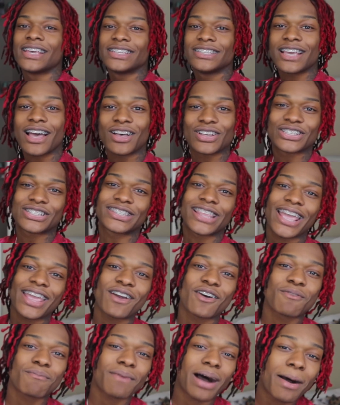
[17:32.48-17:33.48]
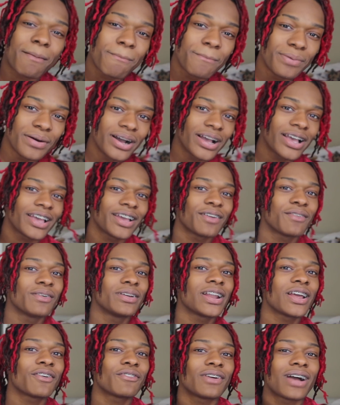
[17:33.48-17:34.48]
Y'all stay on my butt
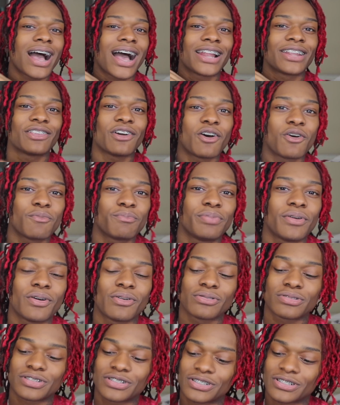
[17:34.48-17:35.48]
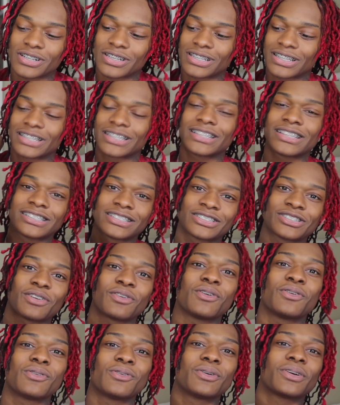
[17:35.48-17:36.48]
whenever I don't post.
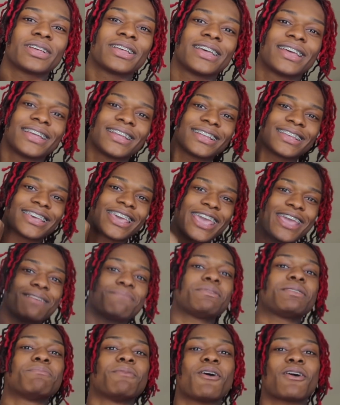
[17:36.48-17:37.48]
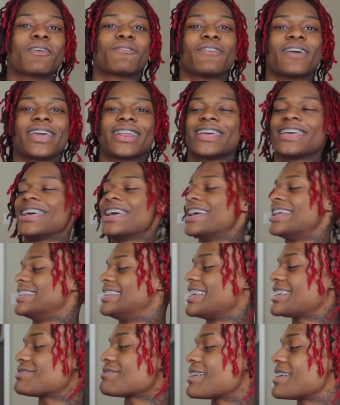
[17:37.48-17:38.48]
So keep me motivated.
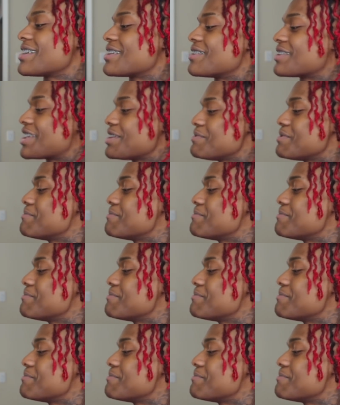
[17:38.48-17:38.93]
This right here gonna keep